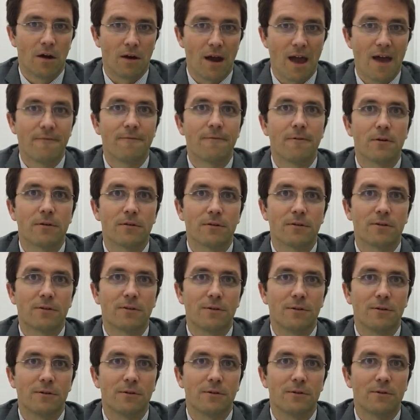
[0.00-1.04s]
efforts
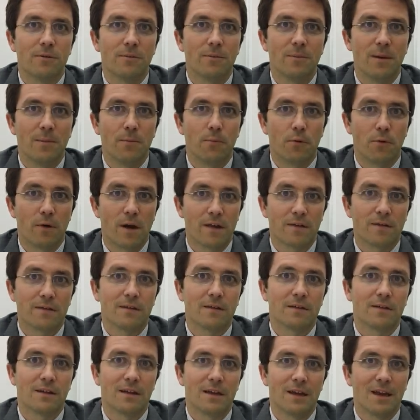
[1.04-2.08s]
to be
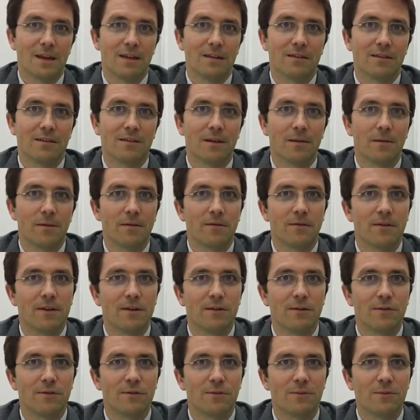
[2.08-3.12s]
present in some of
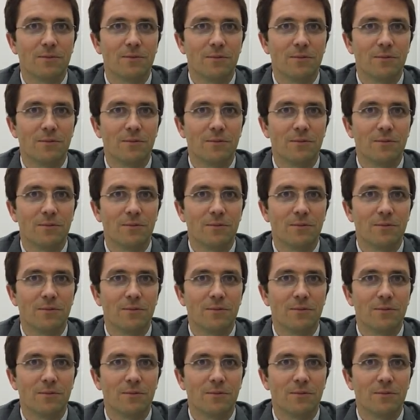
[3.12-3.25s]
these